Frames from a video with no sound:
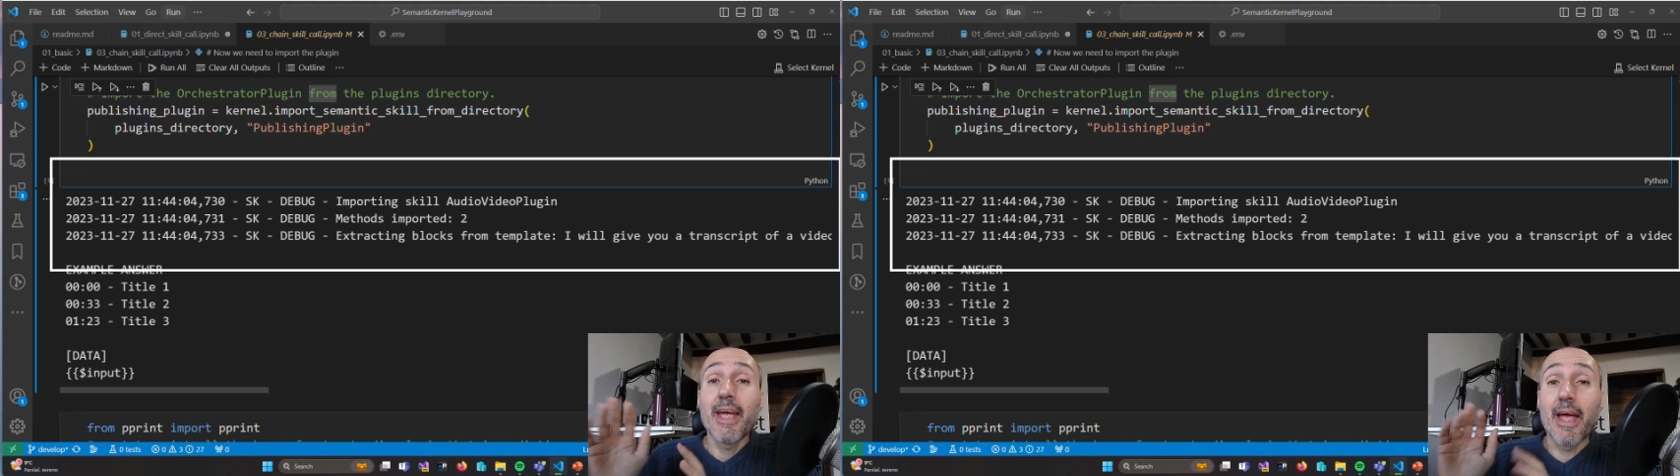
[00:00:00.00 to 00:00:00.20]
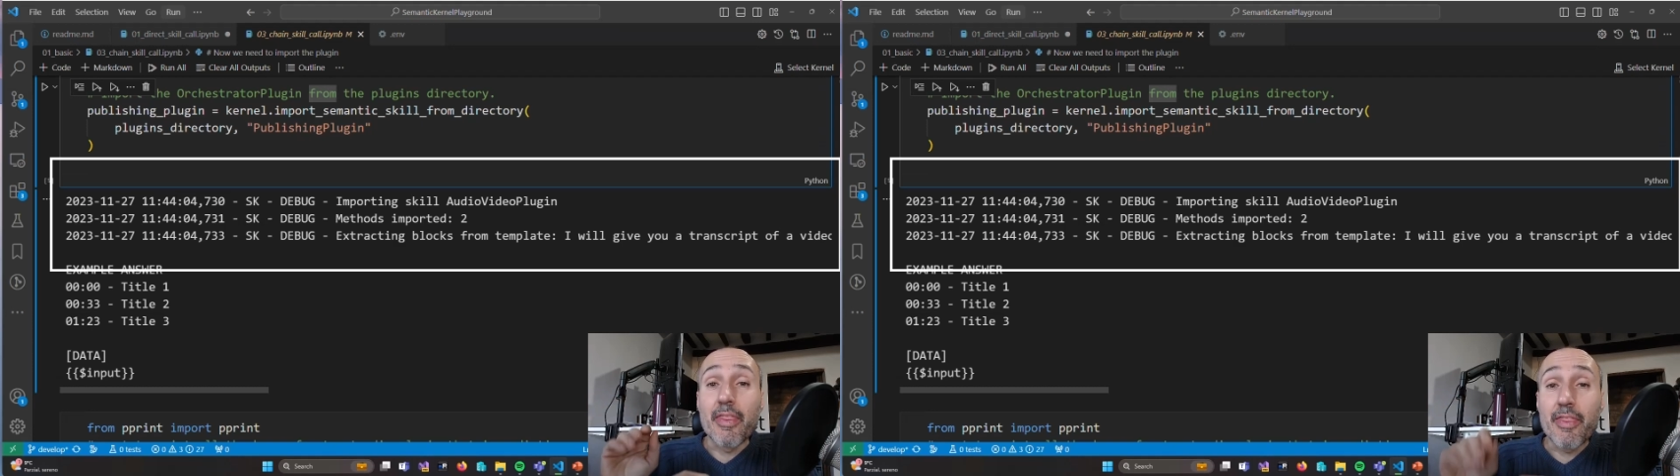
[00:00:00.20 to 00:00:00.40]

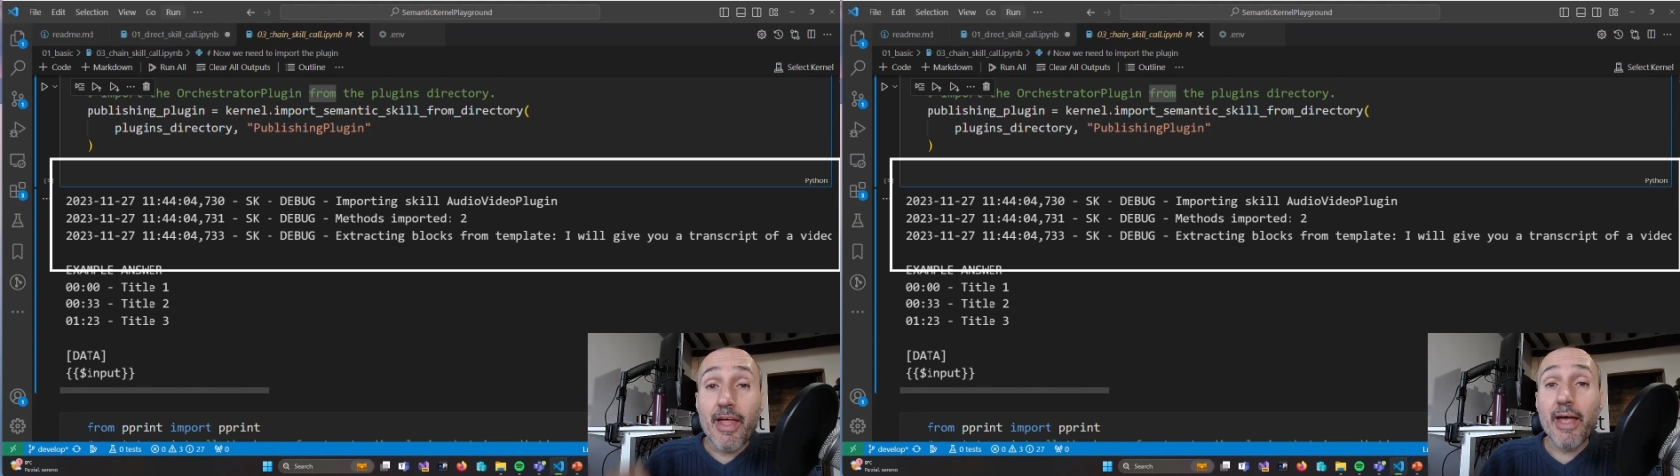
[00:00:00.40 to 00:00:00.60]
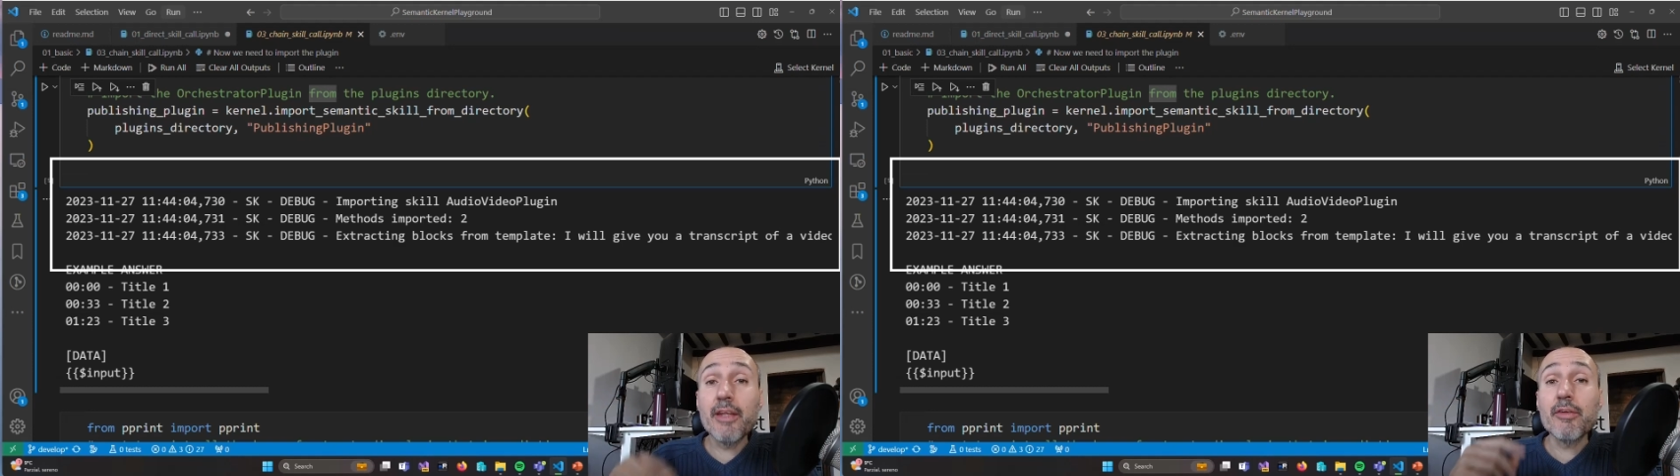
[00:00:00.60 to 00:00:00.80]
And
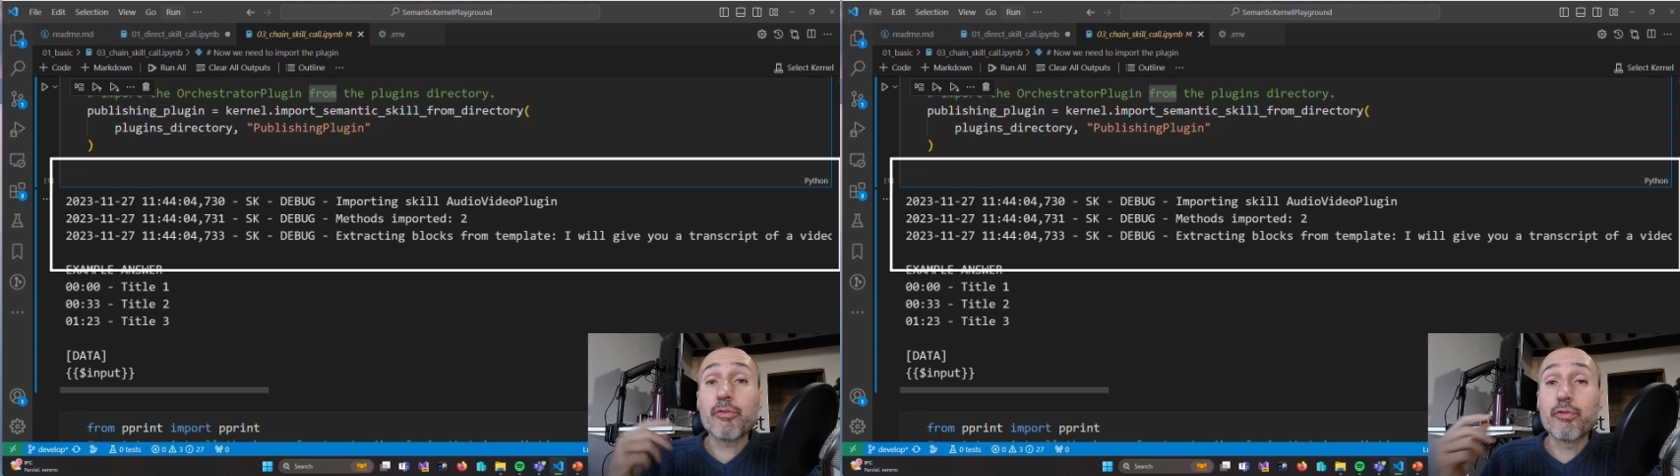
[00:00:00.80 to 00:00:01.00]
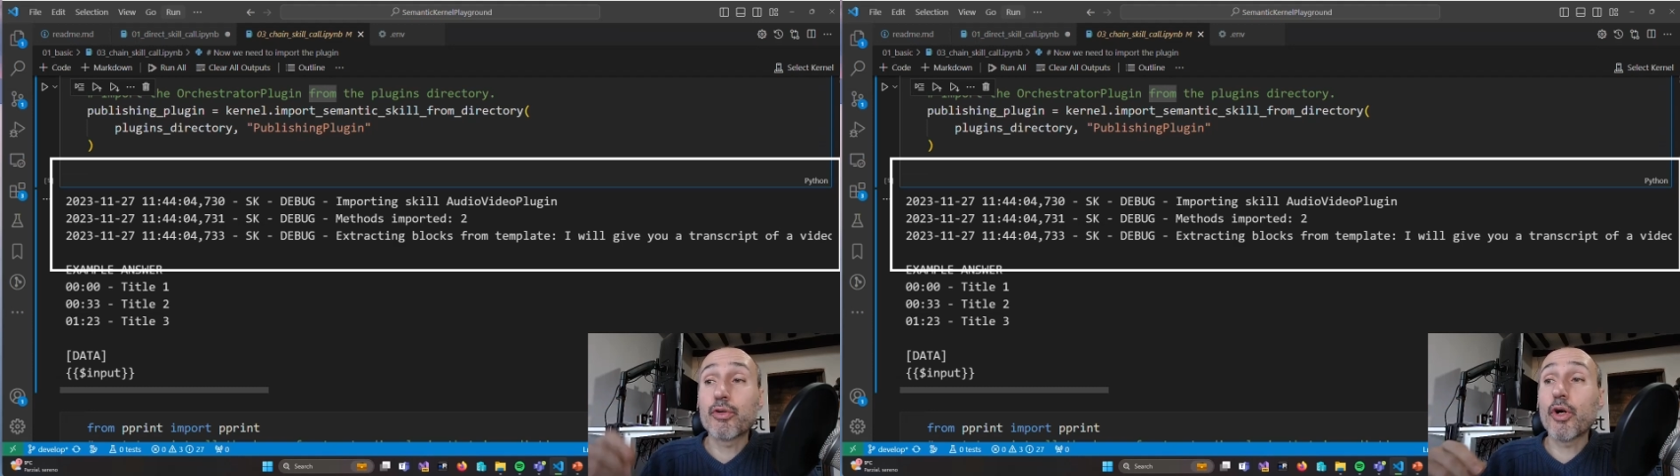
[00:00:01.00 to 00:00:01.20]
then
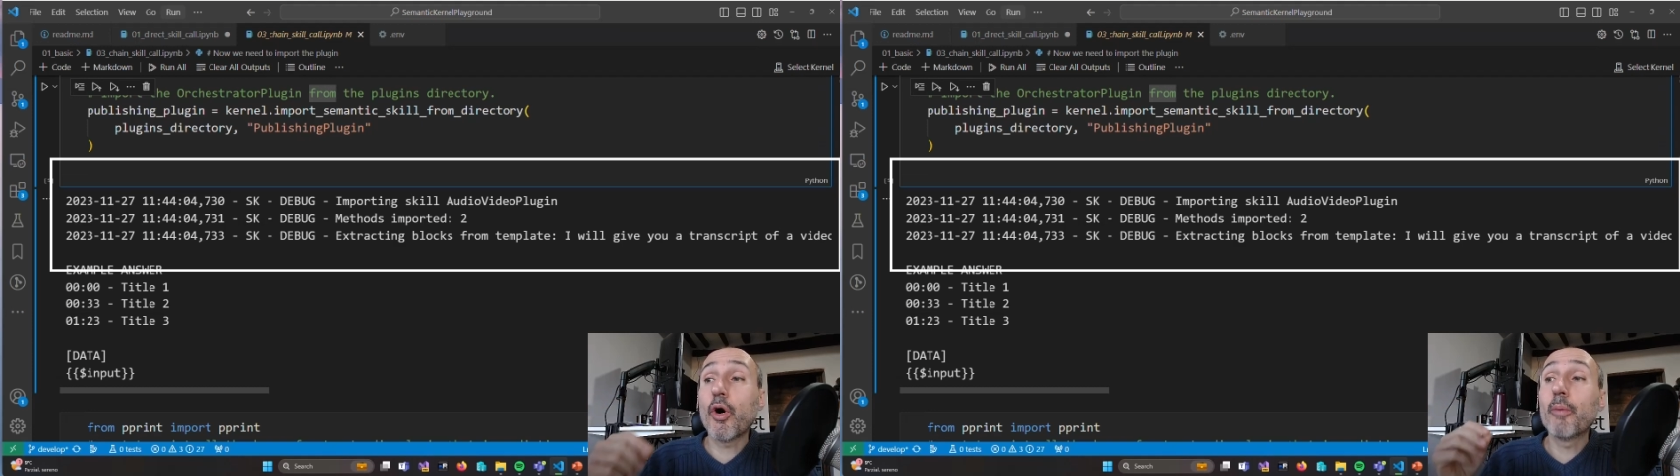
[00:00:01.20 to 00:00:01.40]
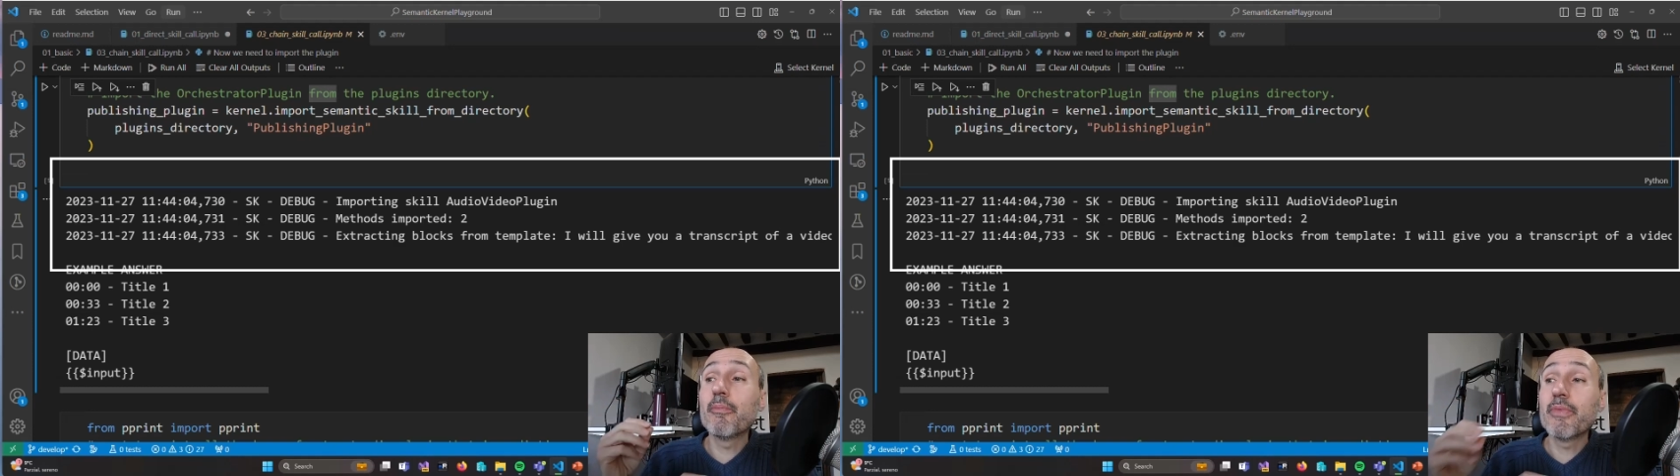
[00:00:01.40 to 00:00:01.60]

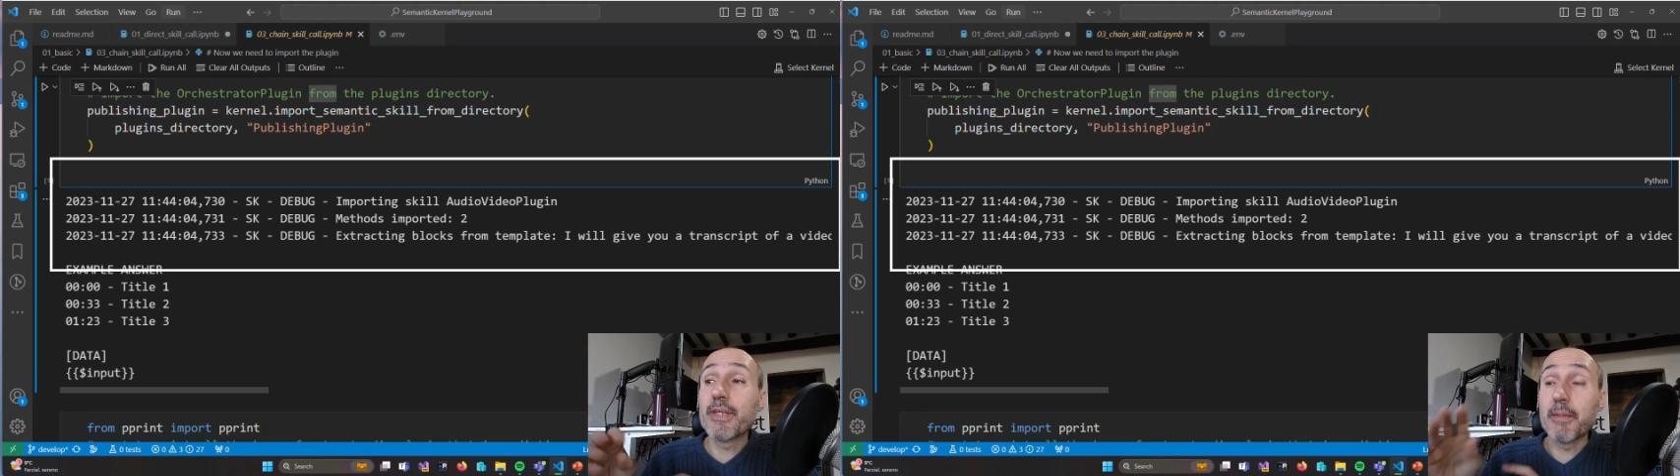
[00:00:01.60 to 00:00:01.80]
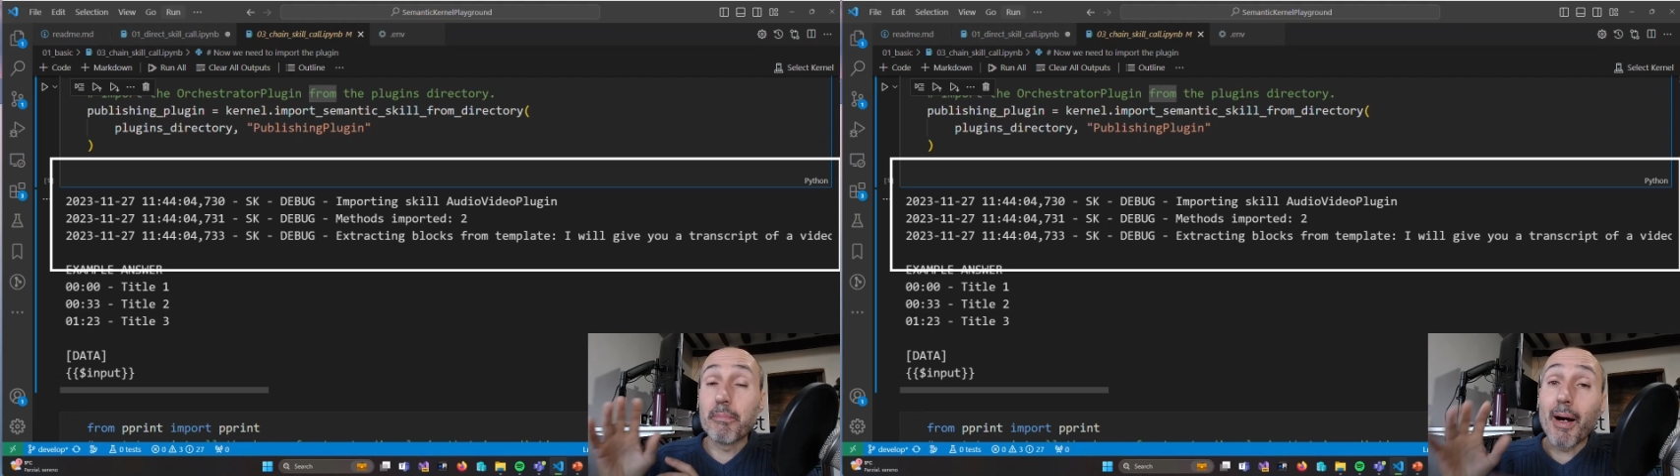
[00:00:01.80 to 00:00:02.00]
from the